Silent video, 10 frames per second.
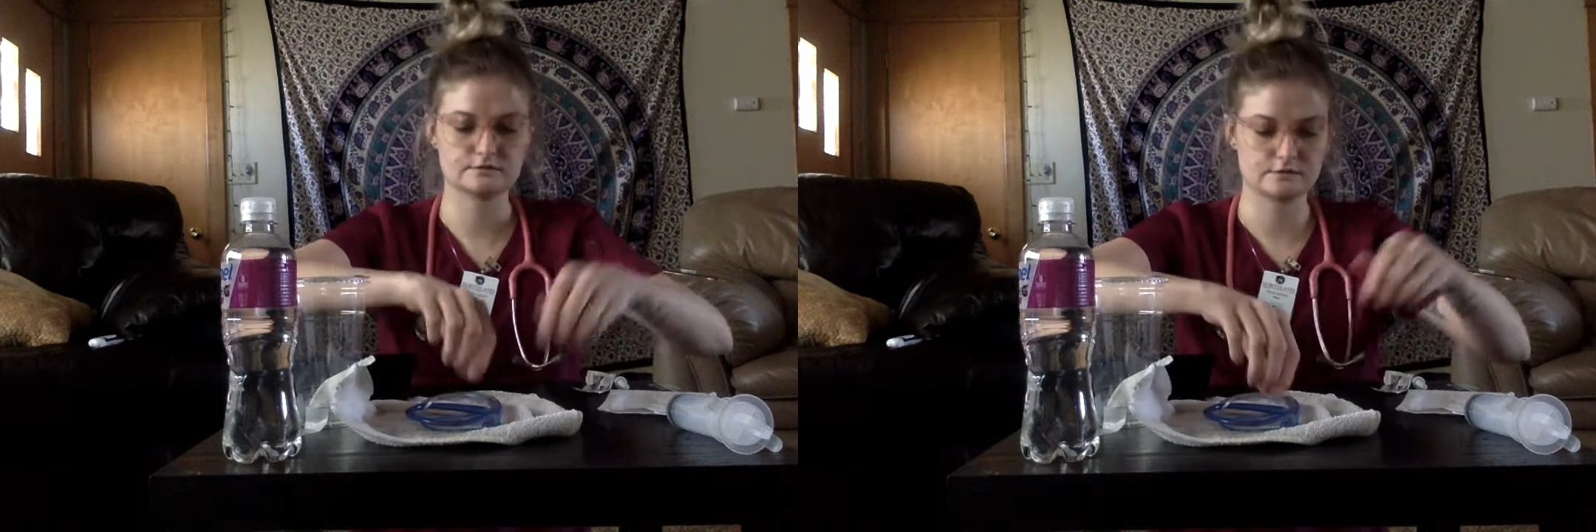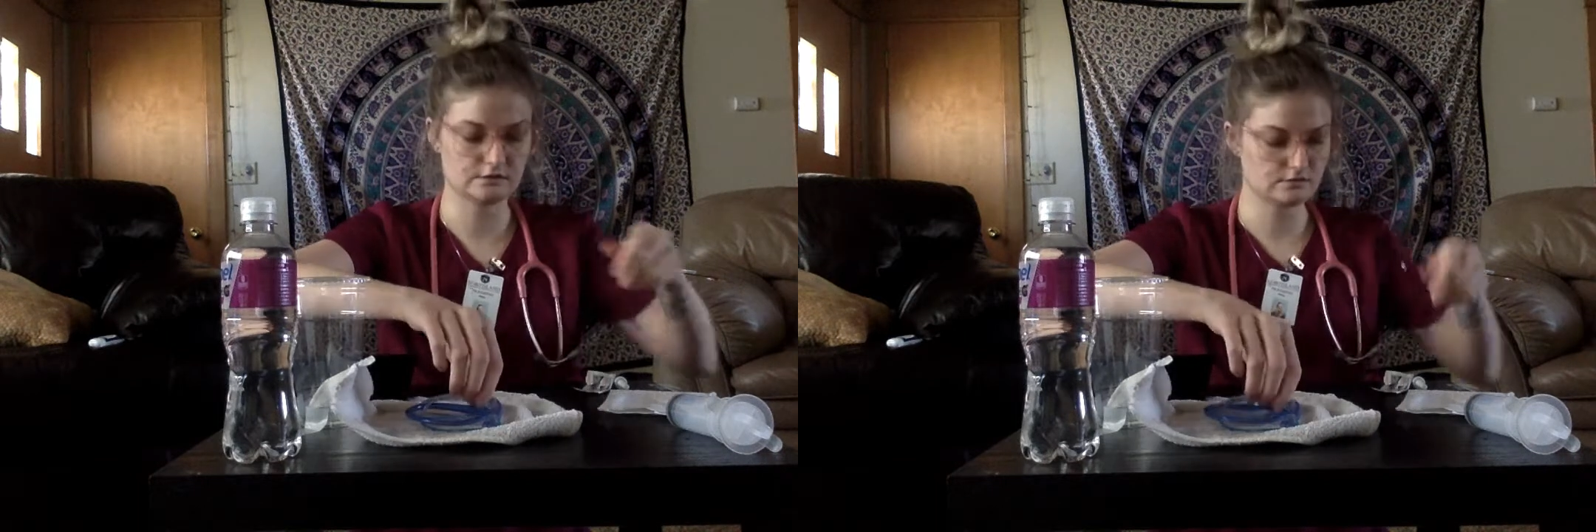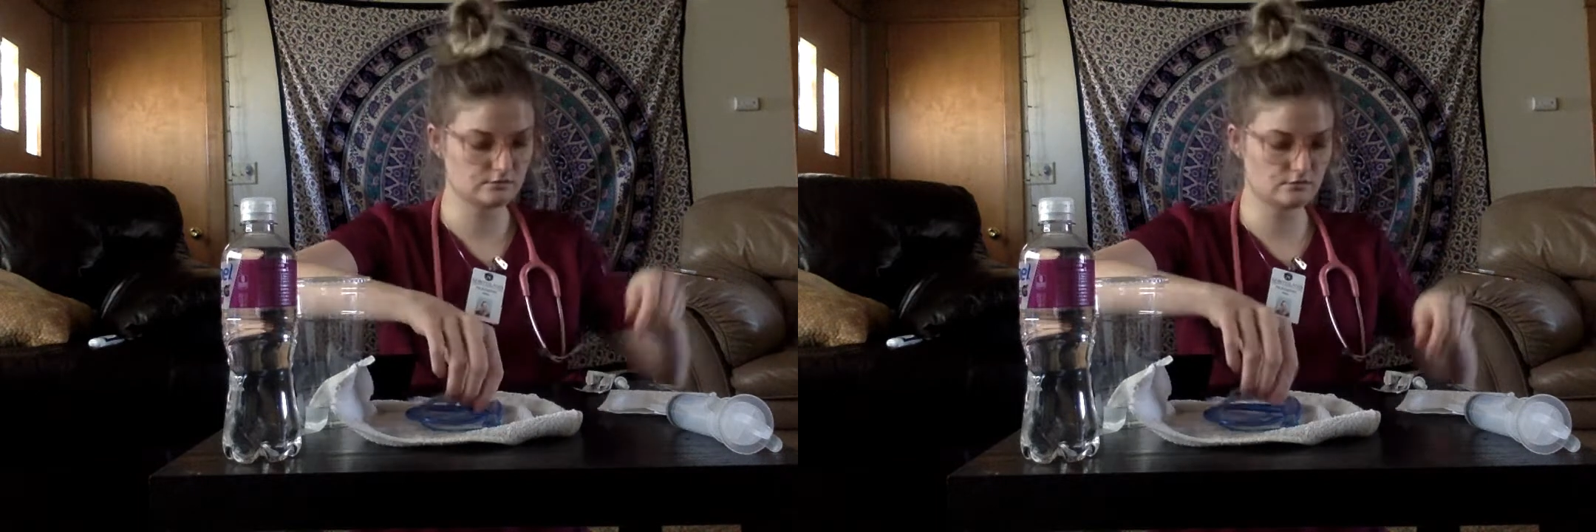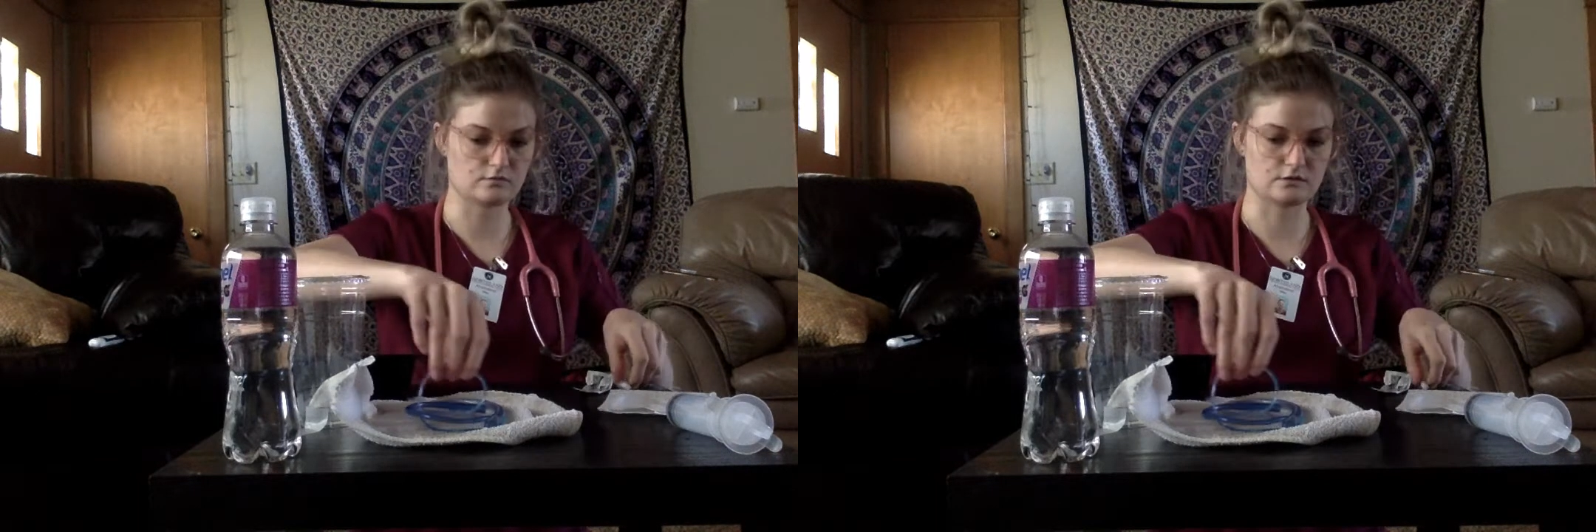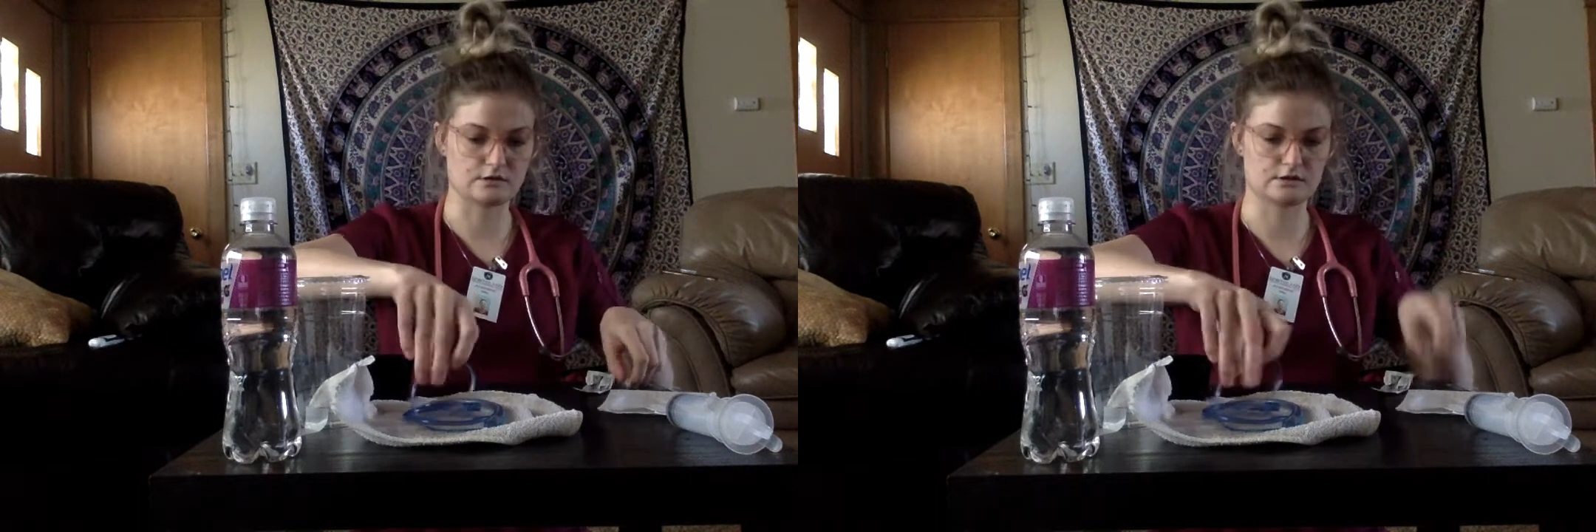then you
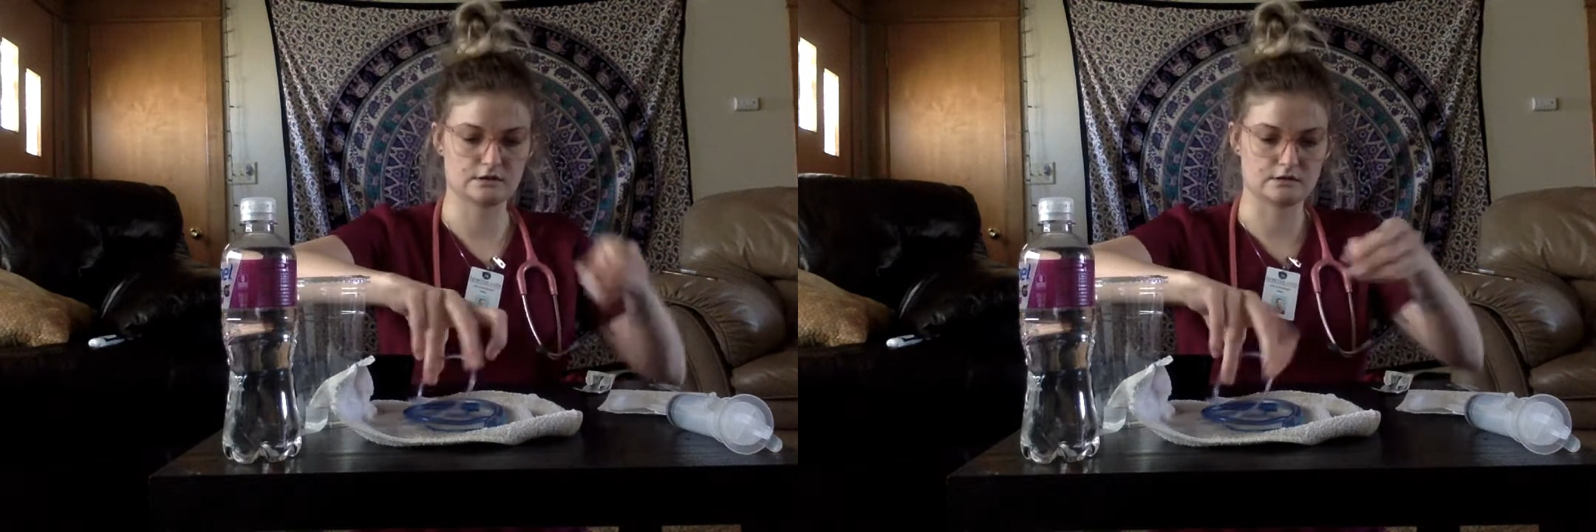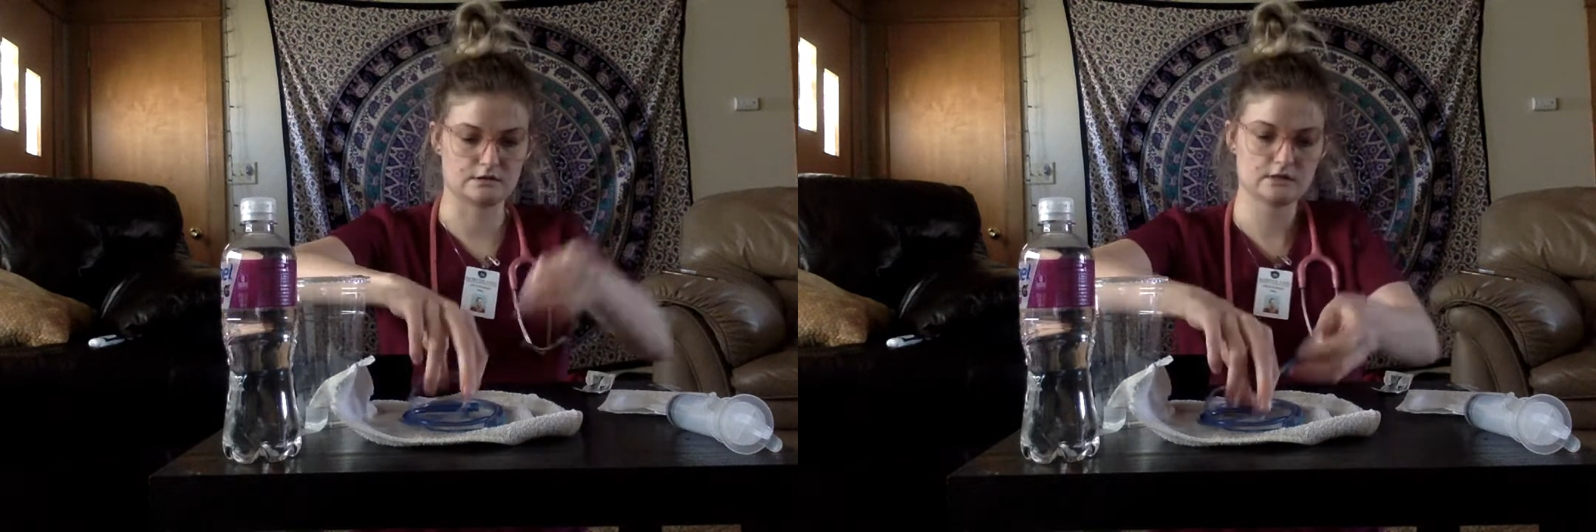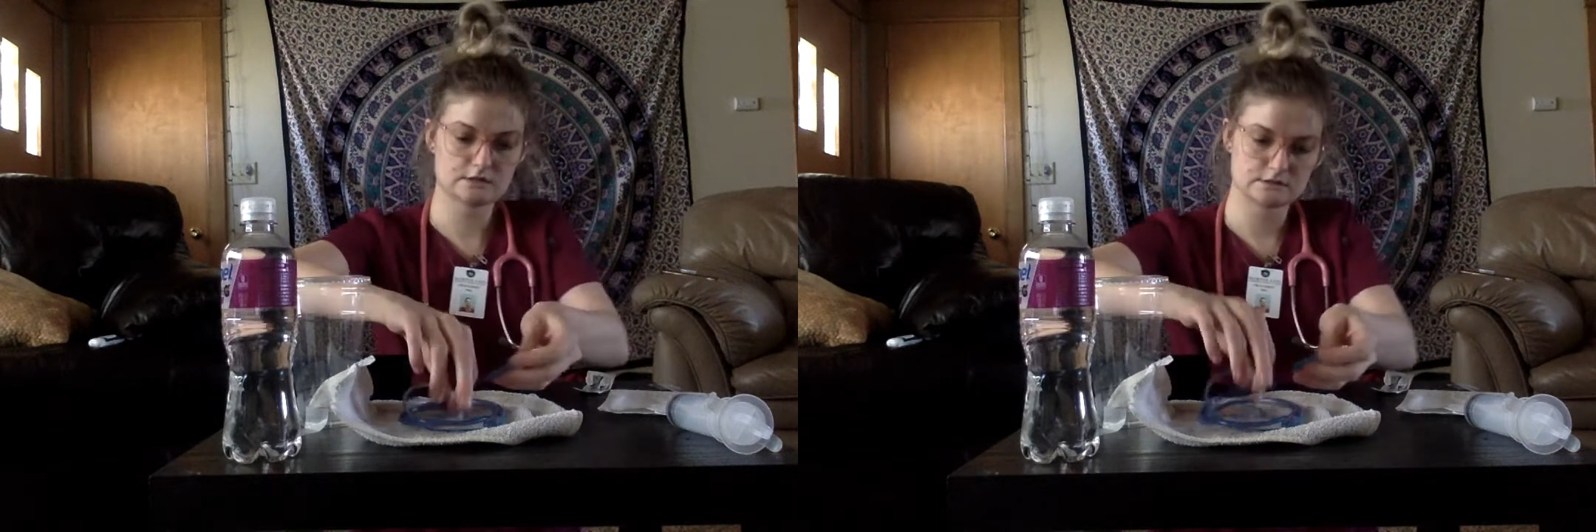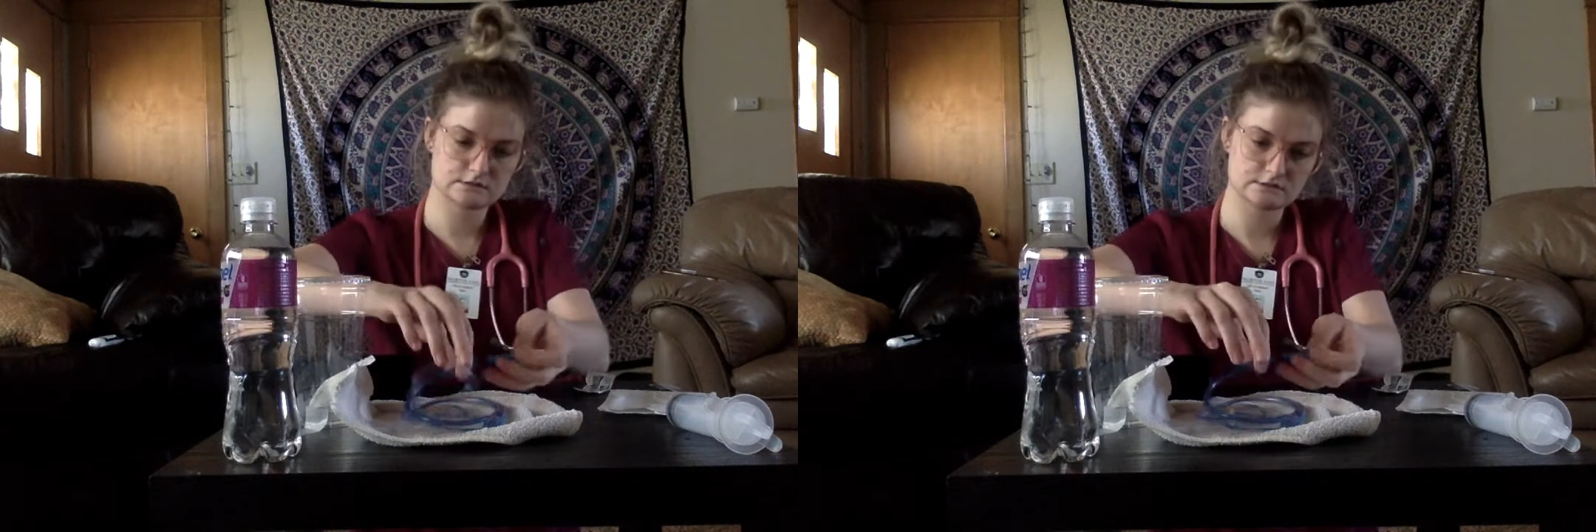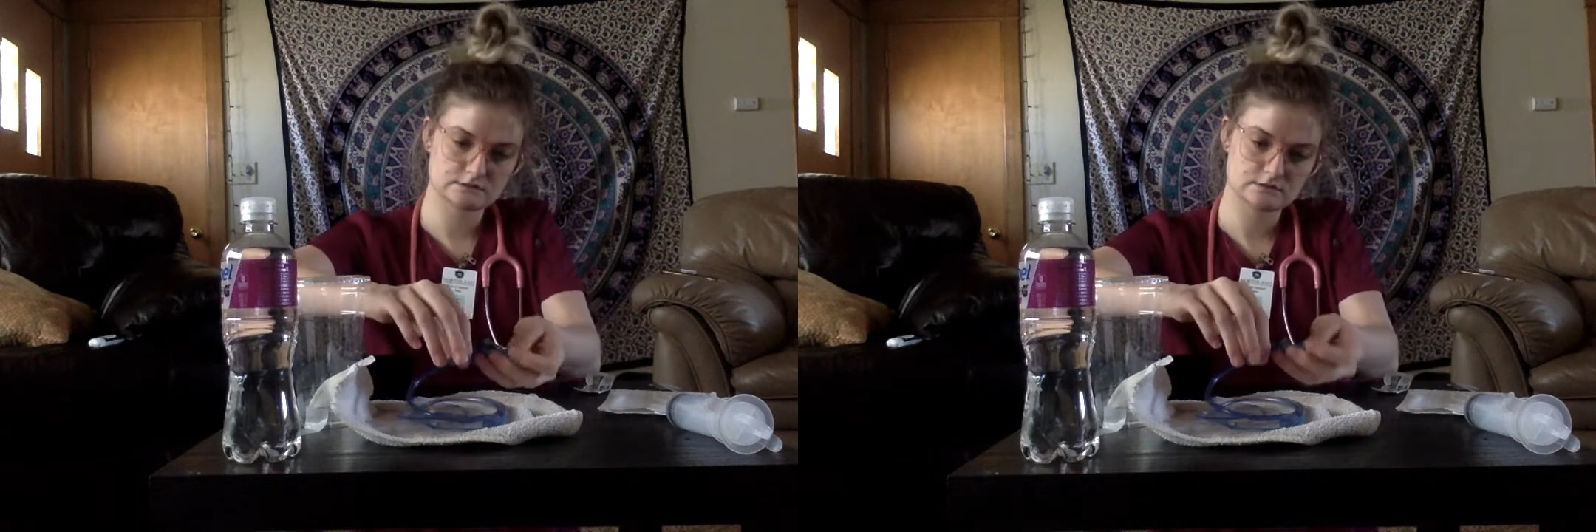want to connect